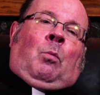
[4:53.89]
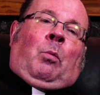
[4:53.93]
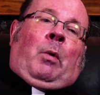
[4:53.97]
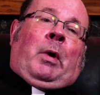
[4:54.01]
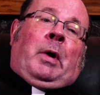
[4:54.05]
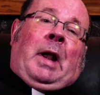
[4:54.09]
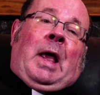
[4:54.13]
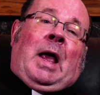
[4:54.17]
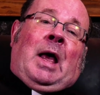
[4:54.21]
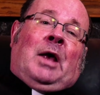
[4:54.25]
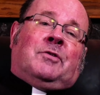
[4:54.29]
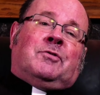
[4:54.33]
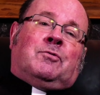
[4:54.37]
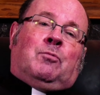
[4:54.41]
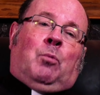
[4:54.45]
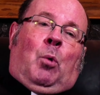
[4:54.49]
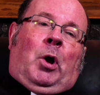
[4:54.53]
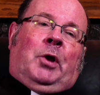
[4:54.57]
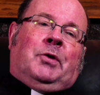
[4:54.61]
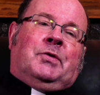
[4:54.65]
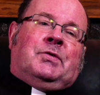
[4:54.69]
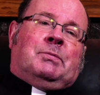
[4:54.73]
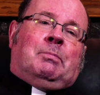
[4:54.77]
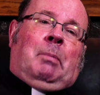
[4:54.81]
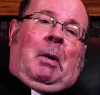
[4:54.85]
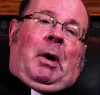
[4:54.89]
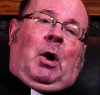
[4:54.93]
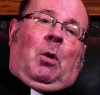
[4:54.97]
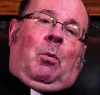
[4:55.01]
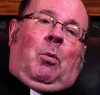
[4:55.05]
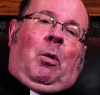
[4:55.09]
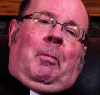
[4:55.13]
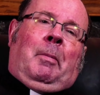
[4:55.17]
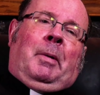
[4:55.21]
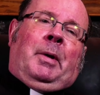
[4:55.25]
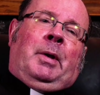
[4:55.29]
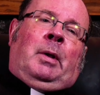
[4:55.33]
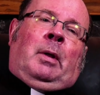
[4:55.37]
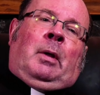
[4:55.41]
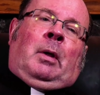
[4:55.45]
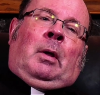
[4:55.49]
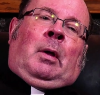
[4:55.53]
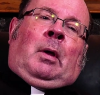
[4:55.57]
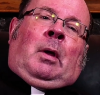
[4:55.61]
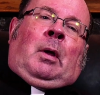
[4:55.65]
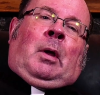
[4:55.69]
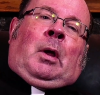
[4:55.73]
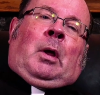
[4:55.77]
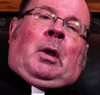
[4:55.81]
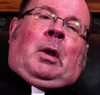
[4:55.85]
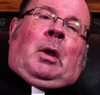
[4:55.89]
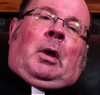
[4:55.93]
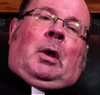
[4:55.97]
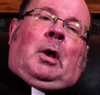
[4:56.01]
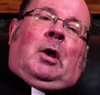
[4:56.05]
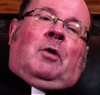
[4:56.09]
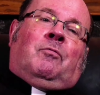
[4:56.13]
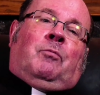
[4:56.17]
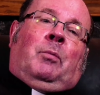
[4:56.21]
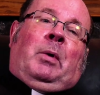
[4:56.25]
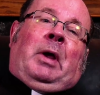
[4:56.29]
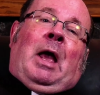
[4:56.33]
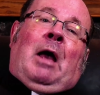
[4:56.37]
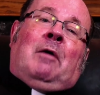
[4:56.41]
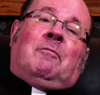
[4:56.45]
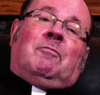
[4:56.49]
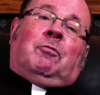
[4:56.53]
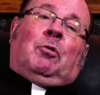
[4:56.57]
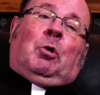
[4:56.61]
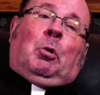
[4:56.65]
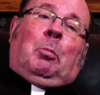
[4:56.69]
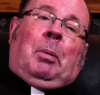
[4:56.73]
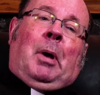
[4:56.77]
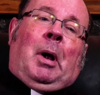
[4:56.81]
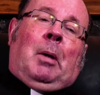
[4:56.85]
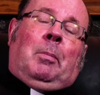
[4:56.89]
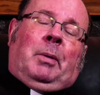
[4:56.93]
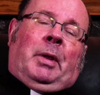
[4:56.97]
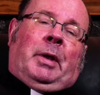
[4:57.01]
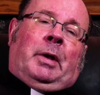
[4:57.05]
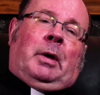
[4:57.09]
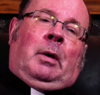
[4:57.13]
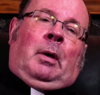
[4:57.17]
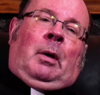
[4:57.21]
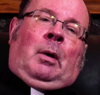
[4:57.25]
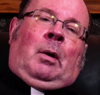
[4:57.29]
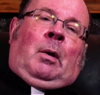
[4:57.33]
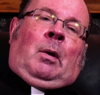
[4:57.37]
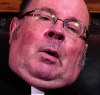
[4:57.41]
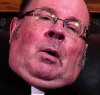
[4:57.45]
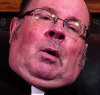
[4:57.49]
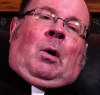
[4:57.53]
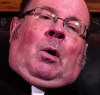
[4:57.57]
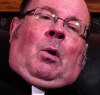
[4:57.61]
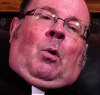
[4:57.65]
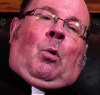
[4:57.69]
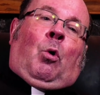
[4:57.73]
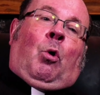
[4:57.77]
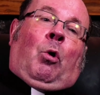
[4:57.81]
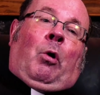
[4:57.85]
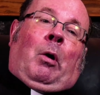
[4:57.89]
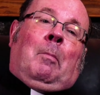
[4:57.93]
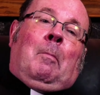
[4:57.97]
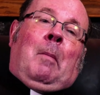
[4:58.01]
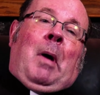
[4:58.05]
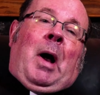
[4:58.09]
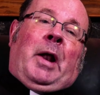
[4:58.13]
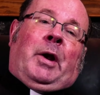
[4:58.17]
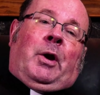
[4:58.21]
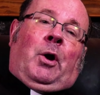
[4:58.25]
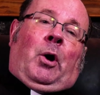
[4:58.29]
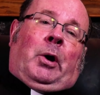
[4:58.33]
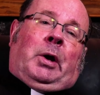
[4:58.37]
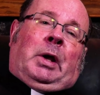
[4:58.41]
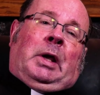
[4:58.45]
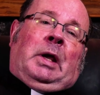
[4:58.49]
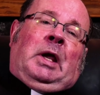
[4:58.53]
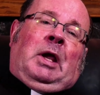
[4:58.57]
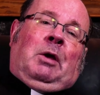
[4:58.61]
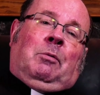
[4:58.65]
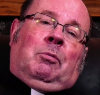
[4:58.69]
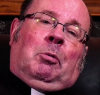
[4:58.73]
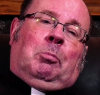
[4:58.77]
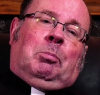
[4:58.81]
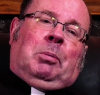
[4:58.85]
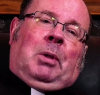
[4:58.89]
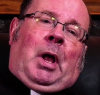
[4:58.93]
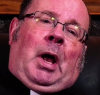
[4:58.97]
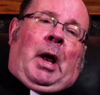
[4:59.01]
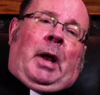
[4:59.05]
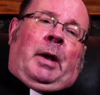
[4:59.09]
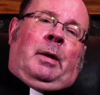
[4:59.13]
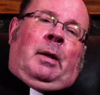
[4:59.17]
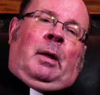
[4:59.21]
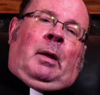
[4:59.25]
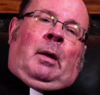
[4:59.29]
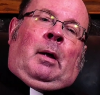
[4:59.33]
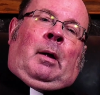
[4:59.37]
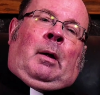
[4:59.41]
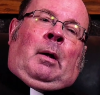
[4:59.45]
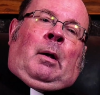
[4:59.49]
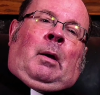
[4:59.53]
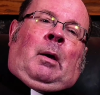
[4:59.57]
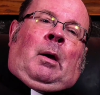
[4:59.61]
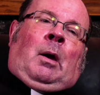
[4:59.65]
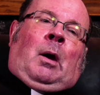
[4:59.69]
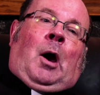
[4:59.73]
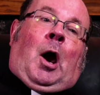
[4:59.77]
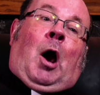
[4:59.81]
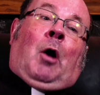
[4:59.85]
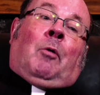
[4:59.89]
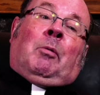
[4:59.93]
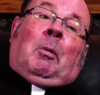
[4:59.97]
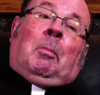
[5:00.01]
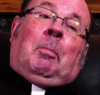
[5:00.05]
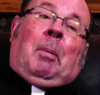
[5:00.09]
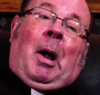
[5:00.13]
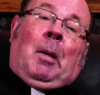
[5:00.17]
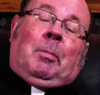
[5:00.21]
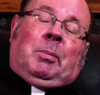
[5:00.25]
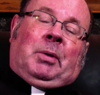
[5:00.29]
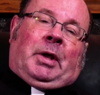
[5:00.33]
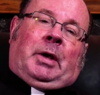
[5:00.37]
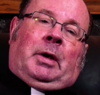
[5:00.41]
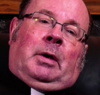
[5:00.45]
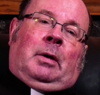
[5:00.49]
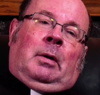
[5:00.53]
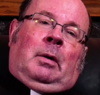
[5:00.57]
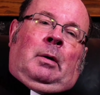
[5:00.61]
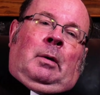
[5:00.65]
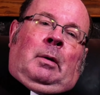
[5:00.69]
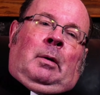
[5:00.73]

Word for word: When asked once by a woman if we have a republic or a monarchy, he replied, A republic,